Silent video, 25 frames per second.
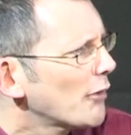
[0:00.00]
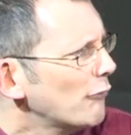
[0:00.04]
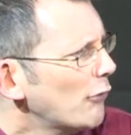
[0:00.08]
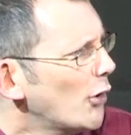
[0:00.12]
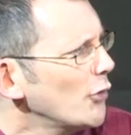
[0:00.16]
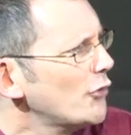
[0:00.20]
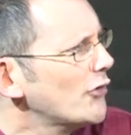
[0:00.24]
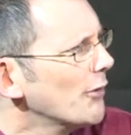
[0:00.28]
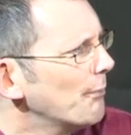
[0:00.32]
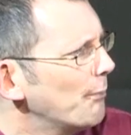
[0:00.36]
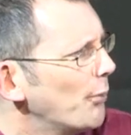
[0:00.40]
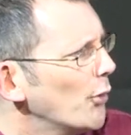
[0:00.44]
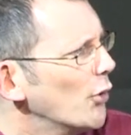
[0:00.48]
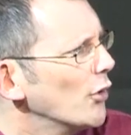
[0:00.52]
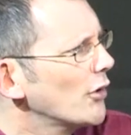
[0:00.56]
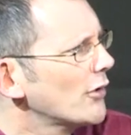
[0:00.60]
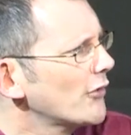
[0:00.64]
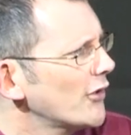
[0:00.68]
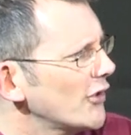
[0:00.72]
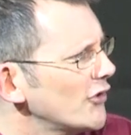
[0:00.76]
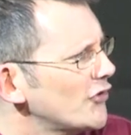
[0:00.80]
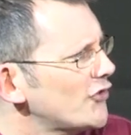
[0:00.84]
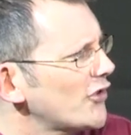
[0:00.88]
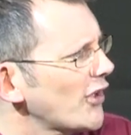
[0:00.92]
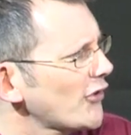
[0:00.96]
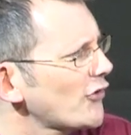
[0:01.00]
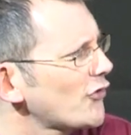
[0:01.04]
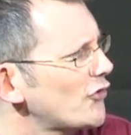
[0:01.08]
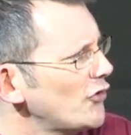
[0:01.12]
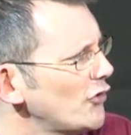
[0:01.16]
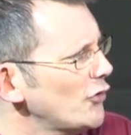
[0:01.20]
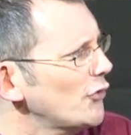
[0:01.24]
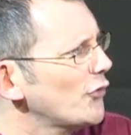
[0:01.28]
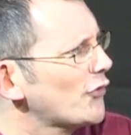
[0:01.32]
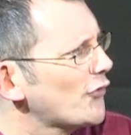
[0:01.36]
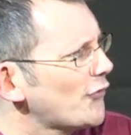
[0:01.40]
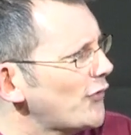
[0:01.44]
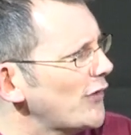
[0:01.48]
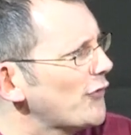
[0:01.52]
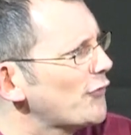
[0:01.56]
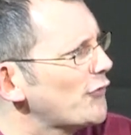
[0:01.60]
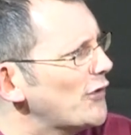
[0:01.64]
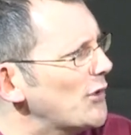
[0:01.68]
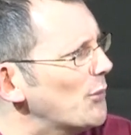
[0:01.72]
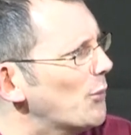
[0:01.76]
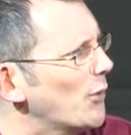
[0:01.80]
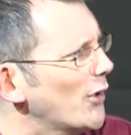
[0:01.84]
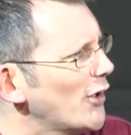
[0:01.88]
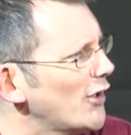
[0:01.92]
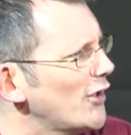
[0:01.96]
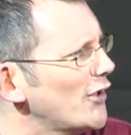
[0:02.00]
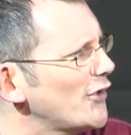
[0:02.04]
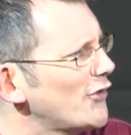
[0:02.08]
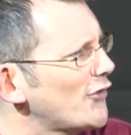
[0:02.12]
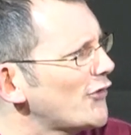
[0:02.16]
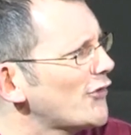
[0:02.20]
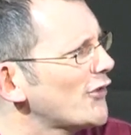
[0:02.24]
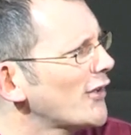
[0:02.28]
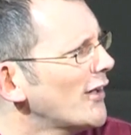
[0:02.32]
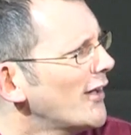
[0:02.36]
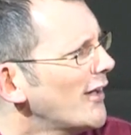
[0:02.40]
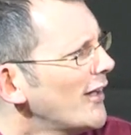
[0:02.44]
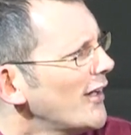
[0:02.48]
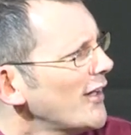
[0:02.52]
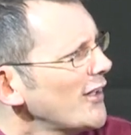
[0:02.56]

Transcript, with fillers: wrote a book that just used fifty words.